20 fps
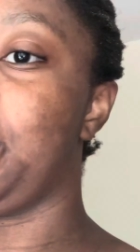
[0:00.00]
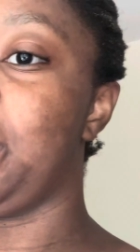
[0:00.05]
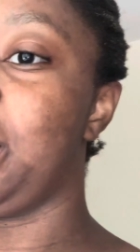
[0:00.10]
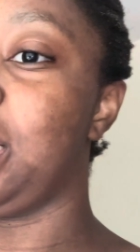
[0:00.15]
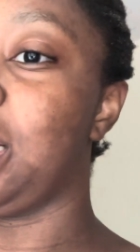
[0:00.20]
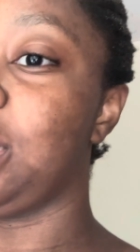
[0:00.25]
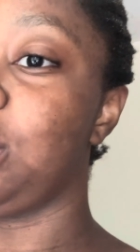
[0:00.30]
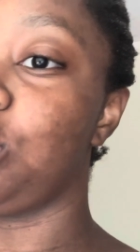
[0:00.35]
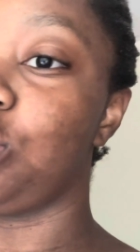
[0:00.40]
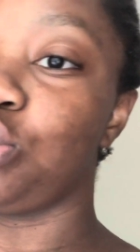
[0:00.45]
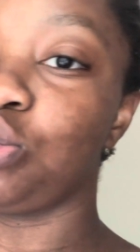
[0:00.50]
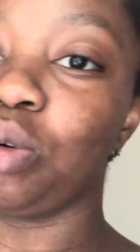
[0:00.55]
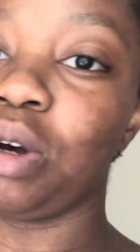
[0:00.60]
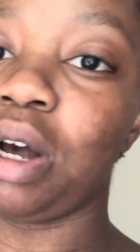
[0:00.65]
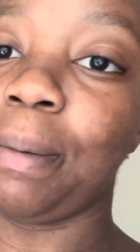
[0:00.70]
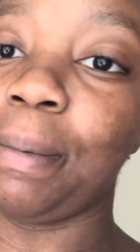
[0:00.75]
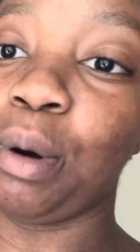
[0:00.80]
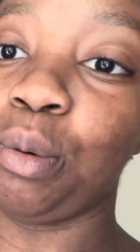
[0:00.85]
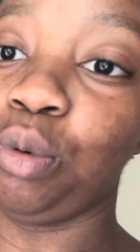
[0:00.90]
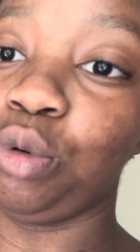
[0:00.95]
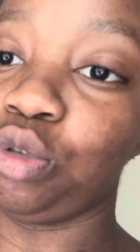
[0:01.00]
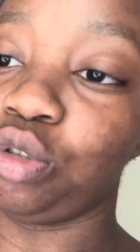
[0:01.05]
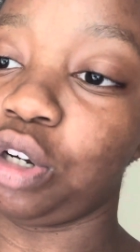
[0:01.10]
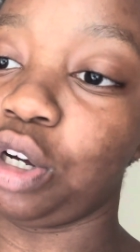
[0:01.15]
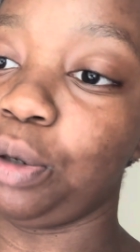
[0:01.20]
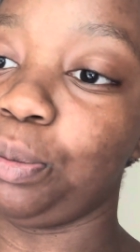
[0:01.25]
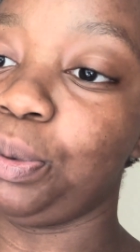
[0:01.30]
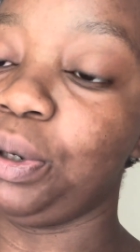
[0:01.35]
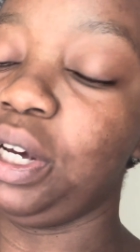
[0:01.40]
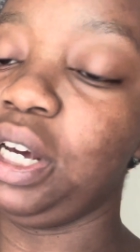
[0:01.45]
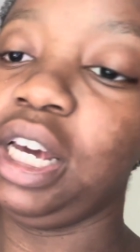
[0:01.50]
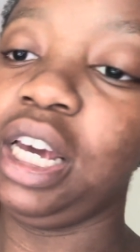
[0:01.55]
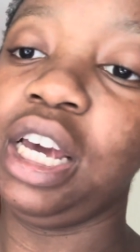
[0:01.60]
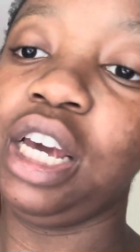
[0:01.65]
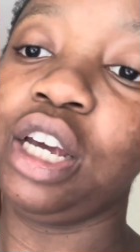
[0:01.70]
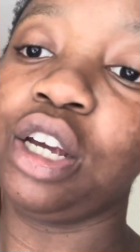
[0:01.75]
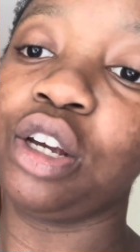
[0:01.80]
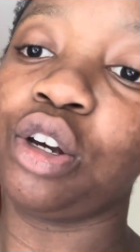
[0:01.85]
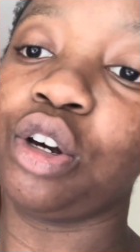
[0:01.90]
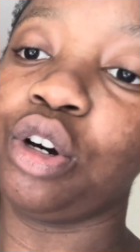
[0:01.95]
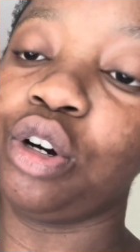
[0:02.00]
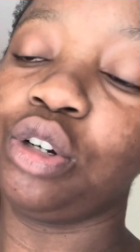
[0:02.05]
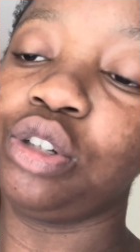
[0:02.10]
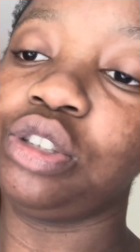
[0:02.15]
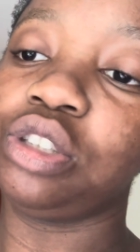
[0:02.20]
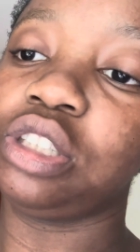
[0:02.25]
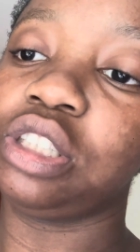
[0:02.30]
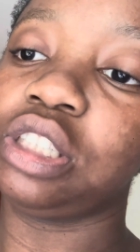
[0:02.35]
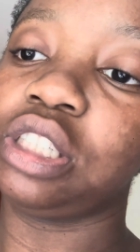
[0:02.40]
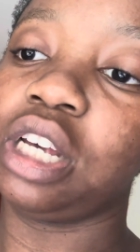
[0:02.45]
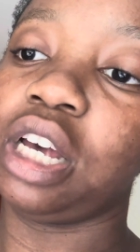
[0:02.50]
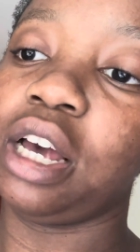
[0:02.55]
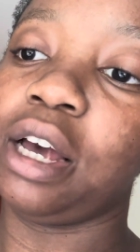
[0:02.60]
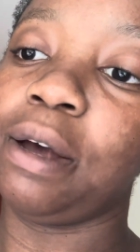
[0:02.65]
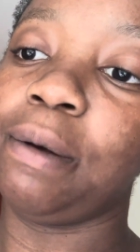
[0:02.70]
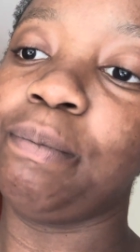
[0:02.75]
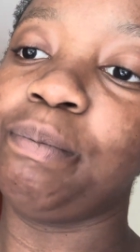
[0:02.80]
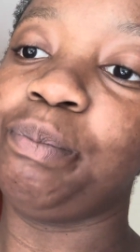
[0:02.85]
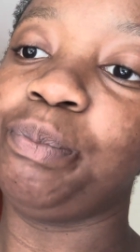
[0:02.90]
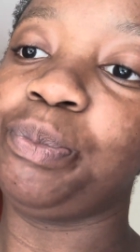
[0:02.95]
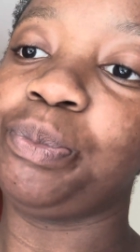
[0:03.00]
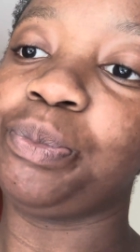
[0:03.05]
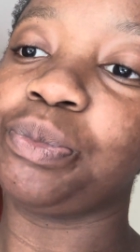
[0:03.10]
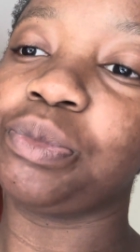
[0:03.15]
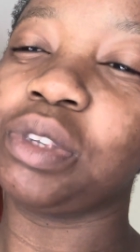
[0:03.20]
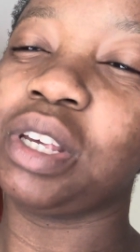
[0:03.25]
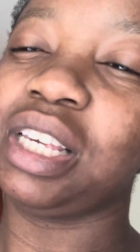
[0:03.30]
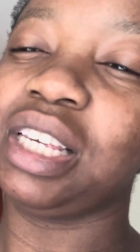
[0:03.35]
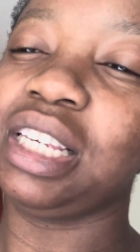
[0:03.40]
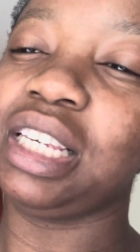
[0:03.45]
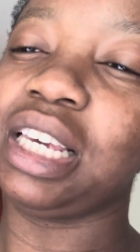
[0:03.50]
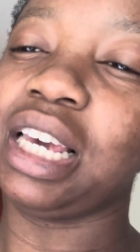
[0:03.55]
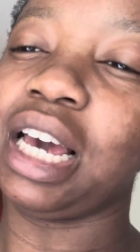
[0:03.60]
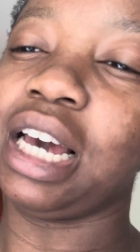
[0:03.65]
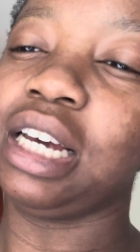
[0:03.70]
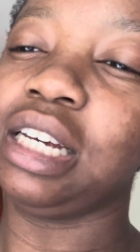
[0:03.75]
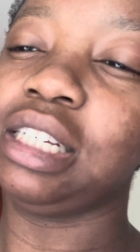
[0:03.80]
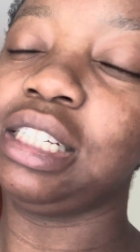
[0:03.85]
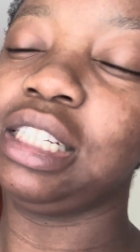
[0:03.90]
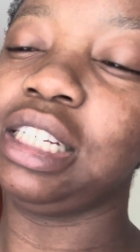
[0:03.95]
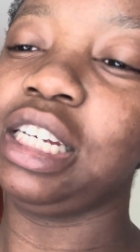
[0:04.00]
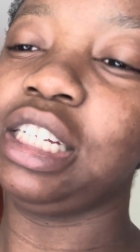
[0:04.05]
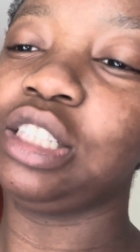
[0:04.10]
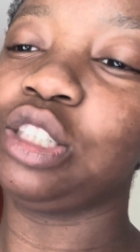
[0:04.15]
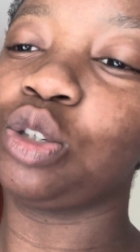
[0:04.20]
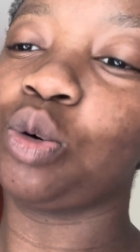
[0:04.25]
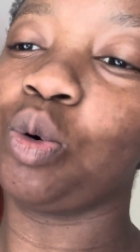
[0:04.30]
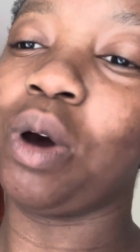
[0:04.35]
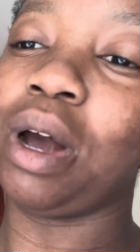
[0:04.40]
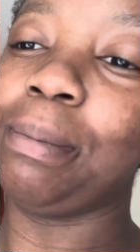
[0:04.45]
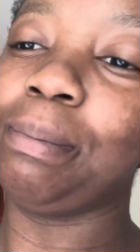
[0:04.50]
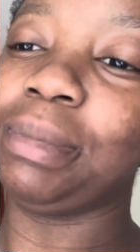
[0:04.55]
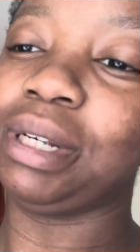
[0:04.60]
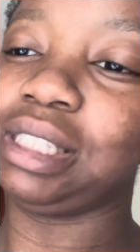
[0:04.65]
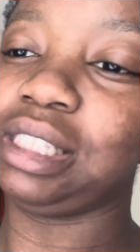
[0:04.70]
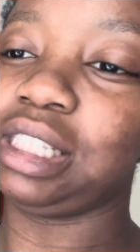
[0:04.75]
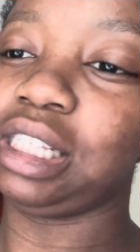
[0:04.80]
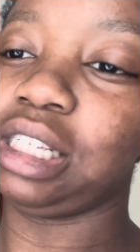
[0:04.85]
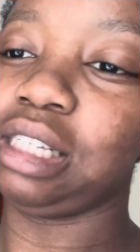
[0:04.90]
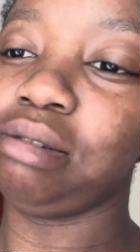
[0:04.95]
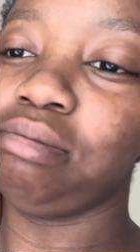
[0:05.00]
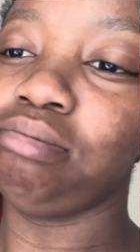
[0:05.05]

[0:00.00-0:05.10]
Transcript: then I need to sort out my wardrobe because, um, yeah, it's quite messy.